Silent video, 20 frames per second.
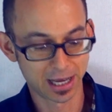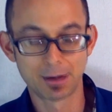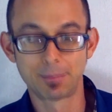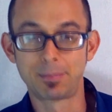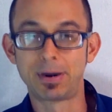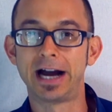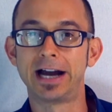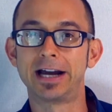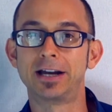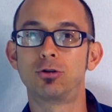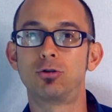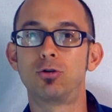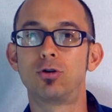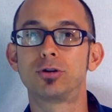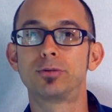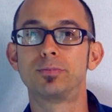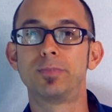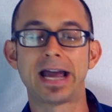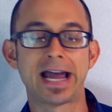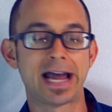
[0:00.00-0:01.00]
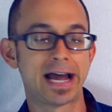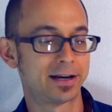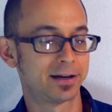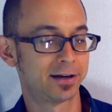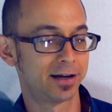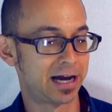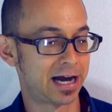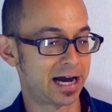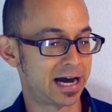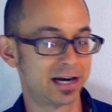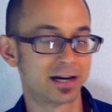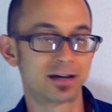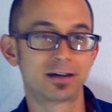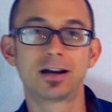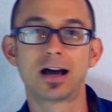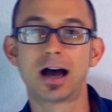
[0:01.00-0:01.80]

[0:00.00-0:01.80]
by an old man on